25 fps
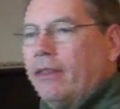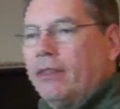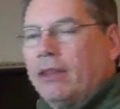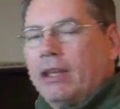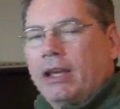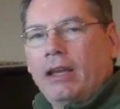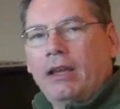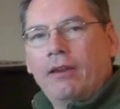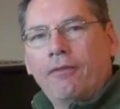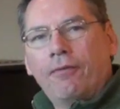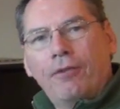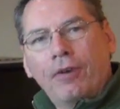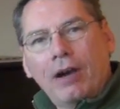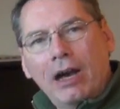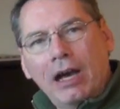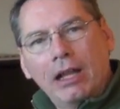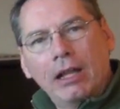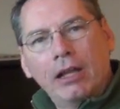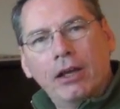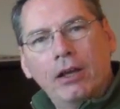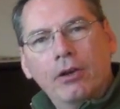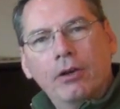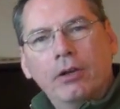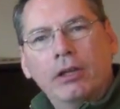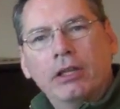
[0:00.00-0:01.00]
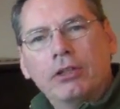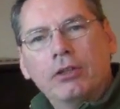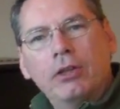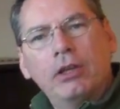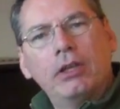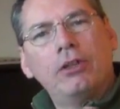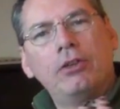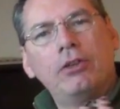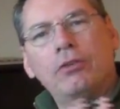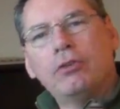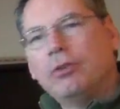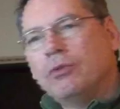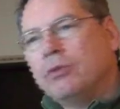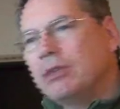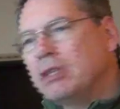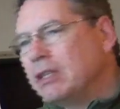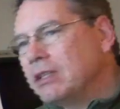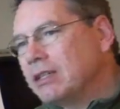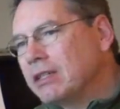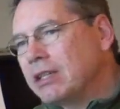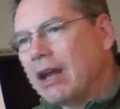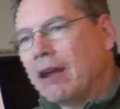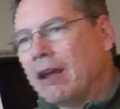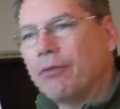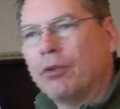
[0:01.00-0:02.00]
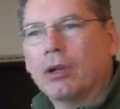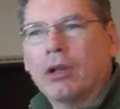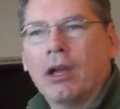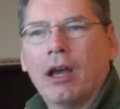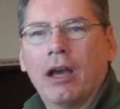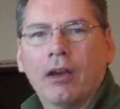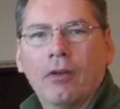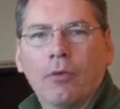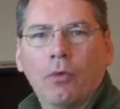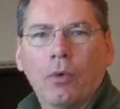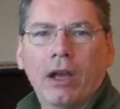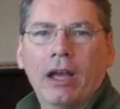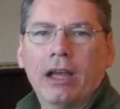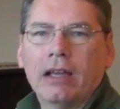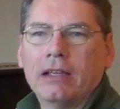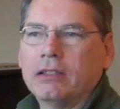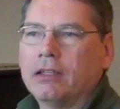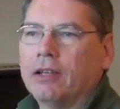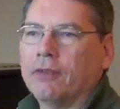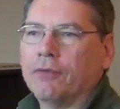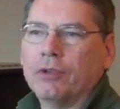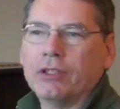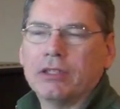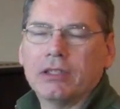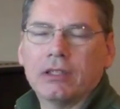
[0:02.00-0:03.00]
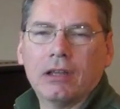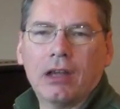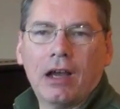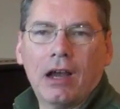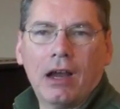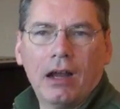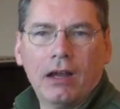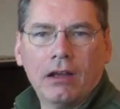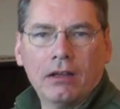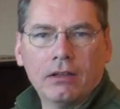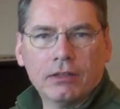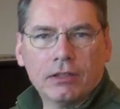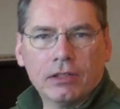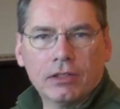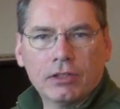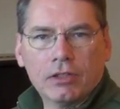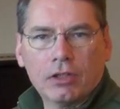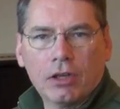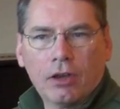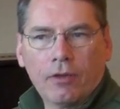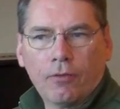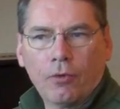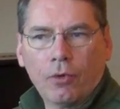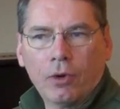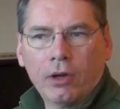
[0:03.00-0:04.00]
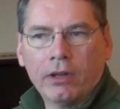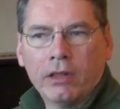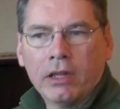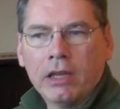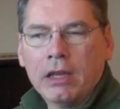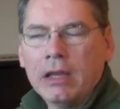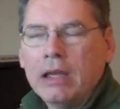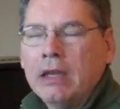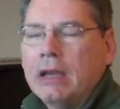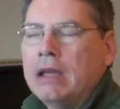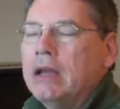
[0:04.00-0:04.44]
They follow, and you do these several kind of ways, different styles and so forth,